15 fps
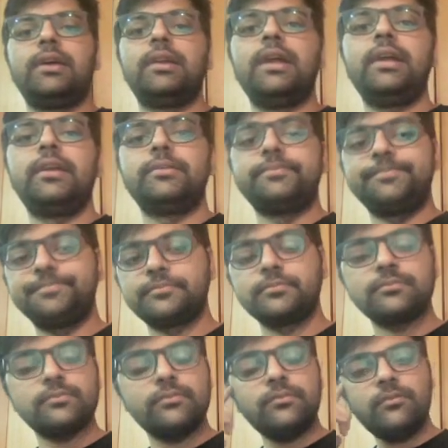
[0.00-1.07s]
right?
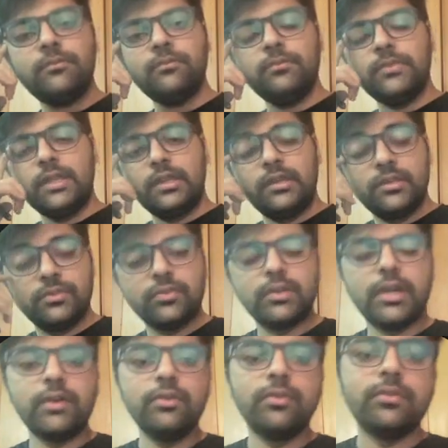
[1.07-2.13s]
So
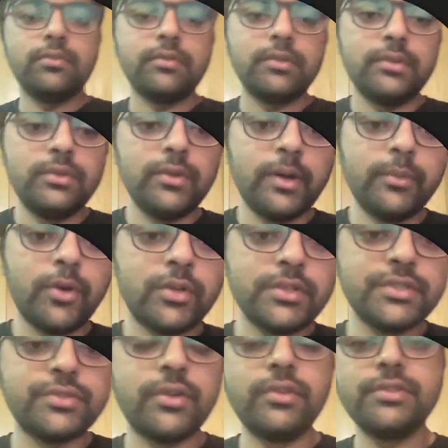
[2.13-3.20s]
now you have got
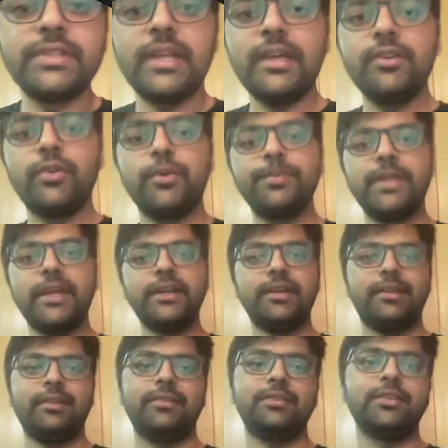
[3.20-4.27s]
the solution. I hope
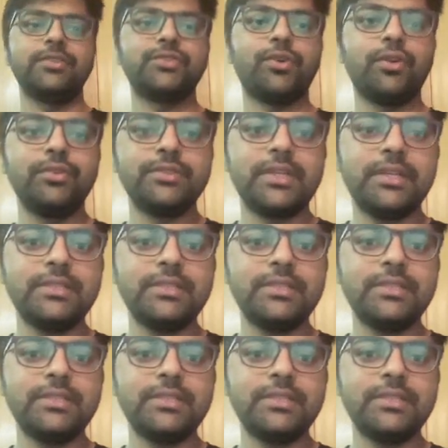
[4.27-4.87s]
that the solution